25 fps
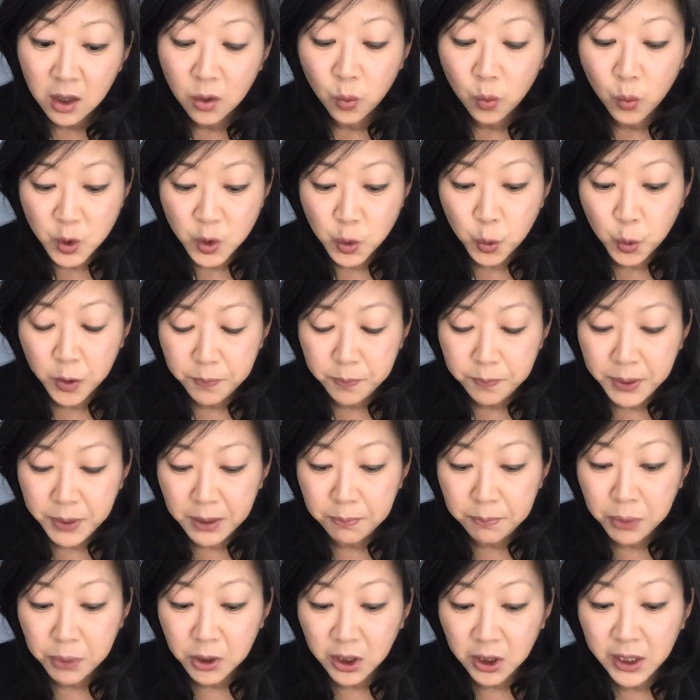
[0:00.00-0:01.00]
which would be
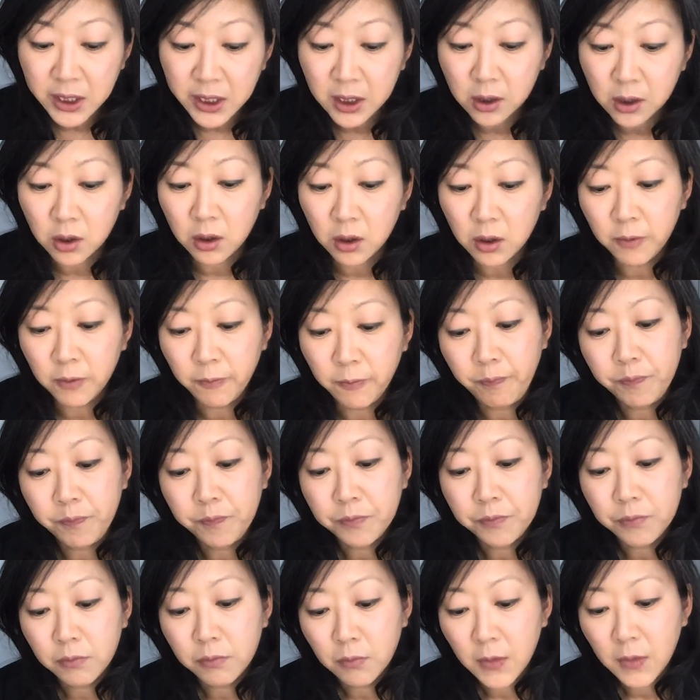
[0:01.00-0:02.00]
political.
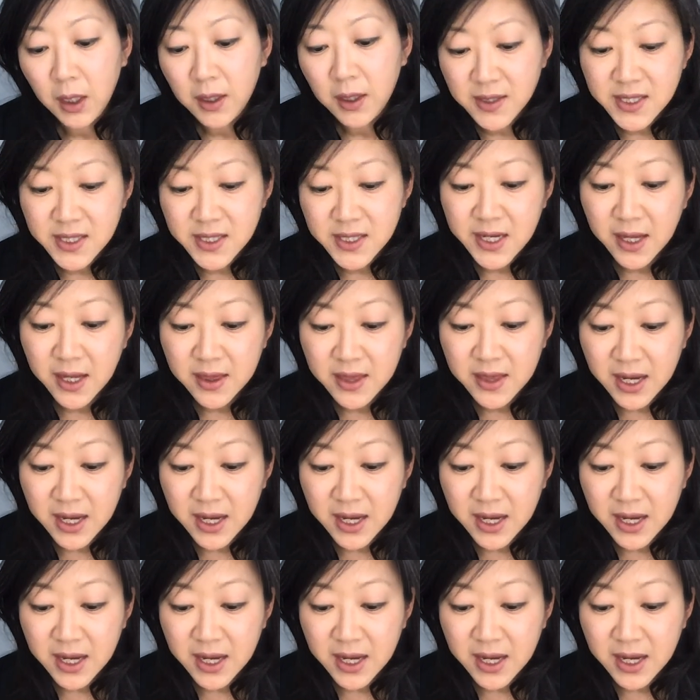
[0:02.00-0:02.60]
Instead,